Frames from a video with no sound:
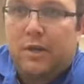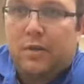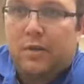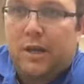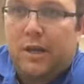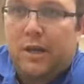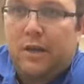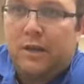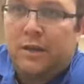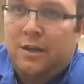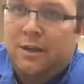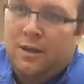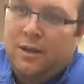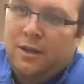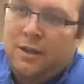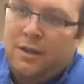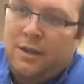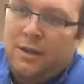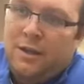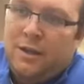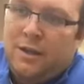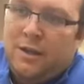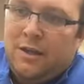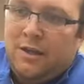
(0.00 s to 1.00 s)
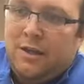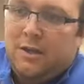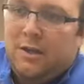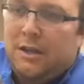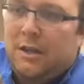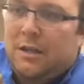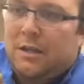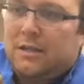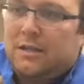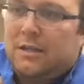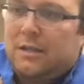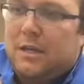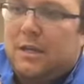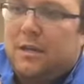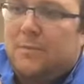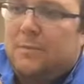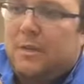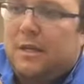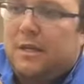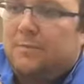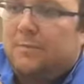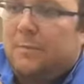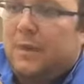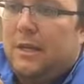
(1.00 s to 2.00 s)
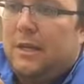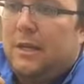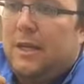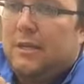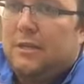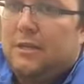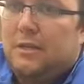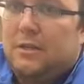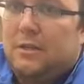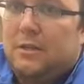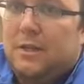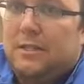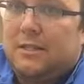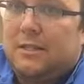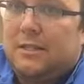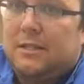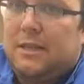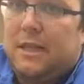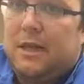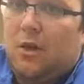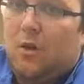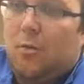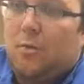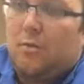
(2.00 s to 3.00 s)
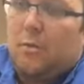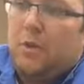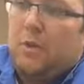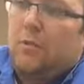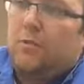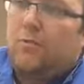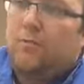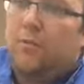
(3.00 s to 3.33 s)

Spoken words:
on it, and it's been an exercise that's helped me with